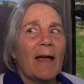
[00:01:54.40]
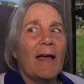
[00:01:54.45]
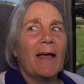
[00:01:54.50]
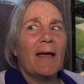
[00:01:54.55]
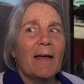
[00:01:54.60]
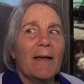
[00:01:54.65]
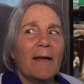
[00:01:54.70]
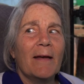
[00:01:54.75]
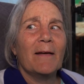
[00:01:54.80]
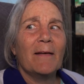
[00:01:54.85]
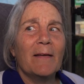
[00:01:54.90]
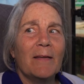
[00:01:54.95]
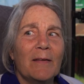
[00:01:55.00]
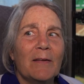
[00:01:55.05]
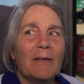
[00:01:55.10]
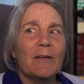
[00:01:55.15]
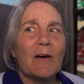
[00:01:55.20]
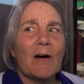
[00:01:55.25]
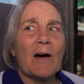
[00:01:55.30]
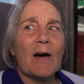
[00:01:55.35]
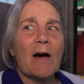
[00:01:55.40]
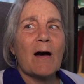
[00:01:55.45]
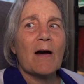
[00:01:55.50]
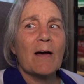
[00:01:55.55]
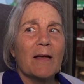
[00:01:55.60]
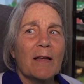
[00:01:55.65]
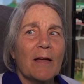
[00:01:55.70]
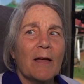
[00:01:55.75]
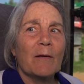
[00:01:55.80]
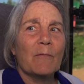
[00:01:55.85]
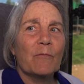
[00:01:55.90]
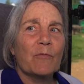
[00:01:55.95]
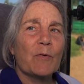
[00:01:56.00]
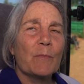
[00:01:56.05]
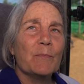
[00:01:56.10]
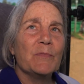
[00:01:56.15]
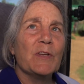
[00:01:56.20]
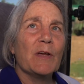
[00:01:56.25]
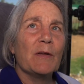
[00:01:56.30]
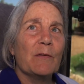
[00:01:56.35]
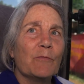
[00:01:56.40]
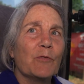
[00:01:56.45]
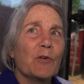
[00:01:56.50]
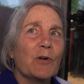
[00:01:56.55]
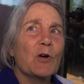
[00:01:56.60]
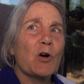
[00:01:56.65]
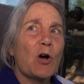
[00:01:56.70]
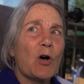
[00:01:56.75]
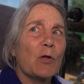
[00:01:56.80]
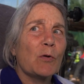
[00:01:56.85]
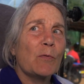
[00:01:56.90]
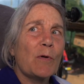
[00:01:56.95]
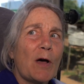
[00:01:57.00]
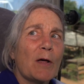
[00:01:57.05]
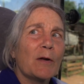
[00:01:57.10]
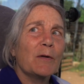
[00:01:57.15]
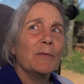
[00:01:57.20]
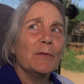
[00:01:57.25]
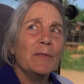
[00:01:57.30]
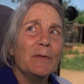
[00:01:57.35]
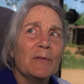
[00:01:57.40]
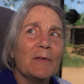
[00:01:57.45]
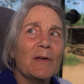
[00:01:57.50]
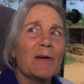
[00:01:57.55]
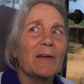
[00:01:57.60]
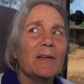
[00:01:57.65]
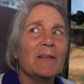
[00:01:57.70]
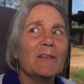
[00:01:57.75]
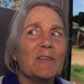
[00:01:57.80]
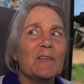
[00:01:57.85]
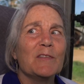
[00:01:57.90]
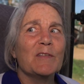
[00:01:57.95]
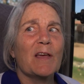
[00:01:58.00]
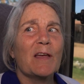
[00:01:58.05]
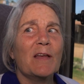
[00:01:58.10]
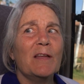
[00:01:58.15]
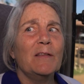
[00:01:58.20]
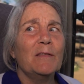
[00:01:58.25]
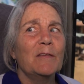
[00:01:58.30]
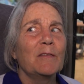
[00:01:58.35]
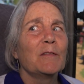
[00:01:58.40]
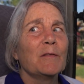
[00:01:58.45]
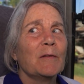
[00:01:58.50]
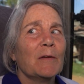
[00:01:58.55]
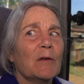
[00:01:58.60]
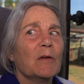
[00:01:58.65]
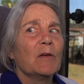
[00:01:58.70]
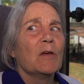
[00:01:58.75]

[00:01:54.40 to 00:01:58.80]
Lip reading: and I am from Denver, Colorado in the United States.